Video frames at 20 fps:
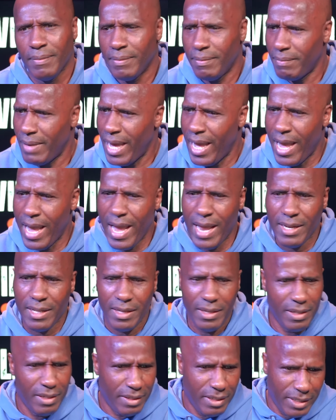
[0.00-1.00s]
Man,
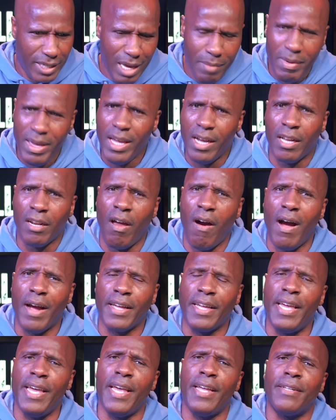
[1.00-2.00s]
give me Clark
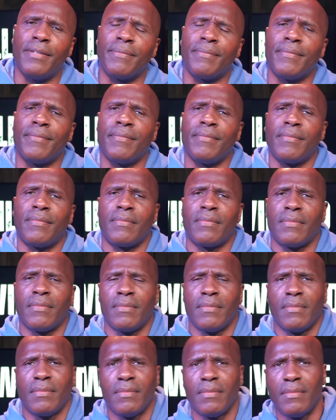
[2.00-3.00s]
Kent
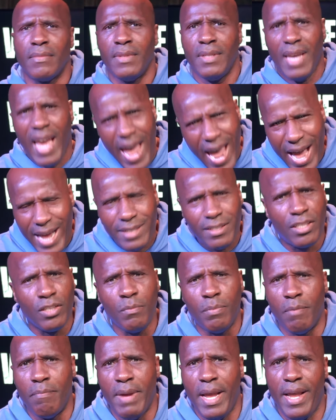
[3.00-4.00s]
and
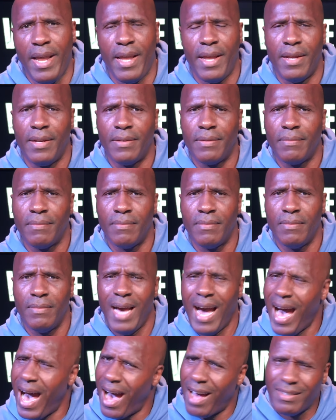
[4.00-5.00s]
Superman.
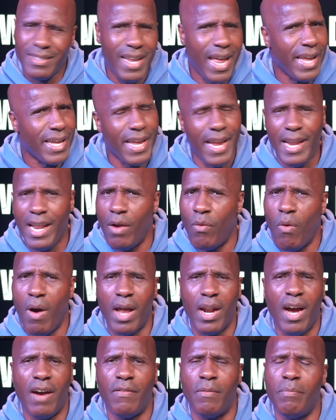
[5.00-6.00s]
I'll take any
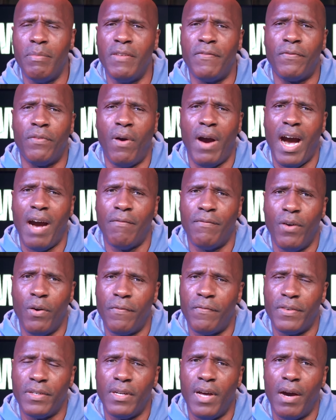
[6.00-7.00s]
one of them before I vote
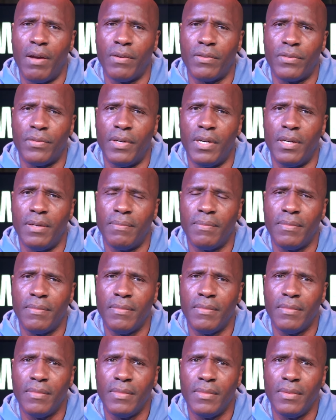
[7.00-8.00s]
for Donald Trump.
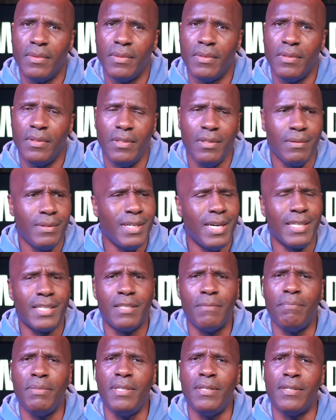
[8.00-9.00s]
You got
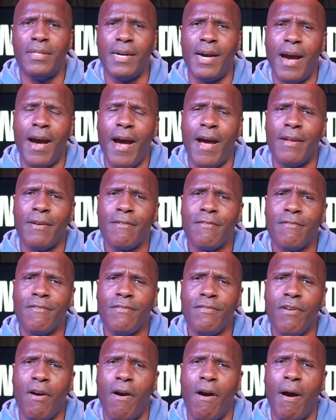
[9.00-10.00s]
to be out
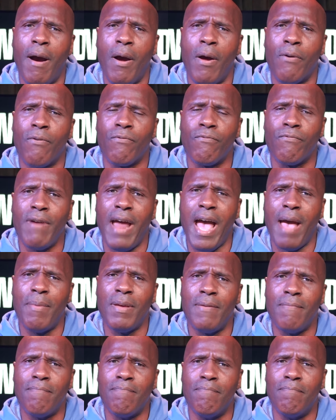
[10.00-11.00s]
your
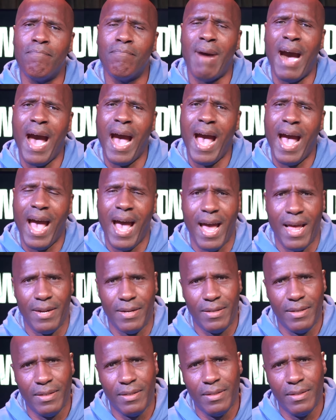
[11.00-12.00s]
rabbit mind
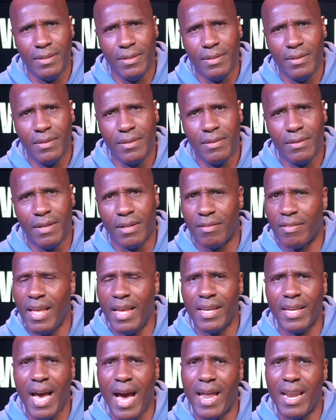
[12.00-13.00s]
to
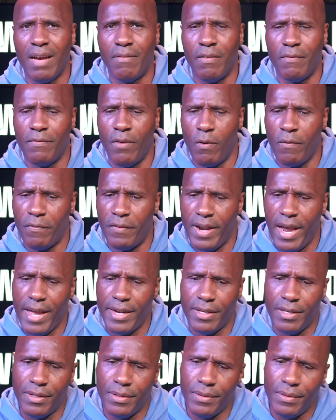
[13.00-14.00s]
think I'd ever vote for
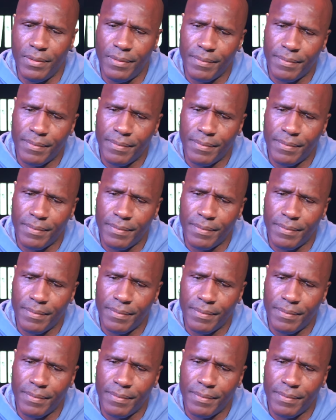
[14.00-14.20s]
that dude.